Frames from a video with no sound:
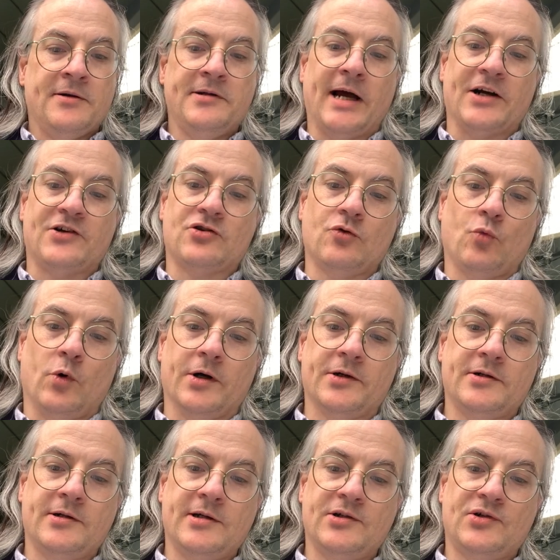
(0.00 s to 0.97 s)
natural
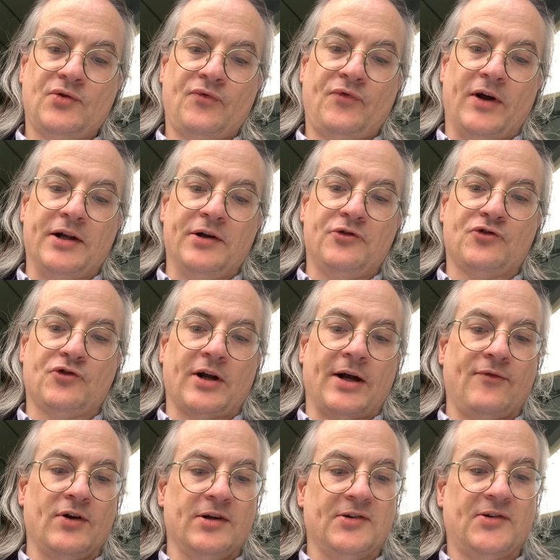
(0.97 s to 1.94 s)
wonders, fellow
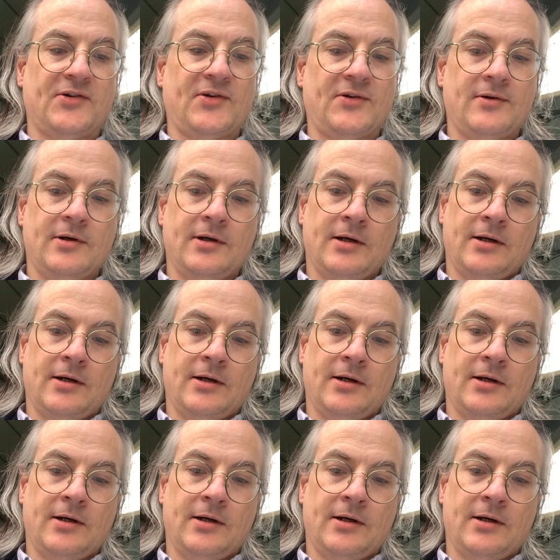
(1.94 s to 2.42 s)
travellers,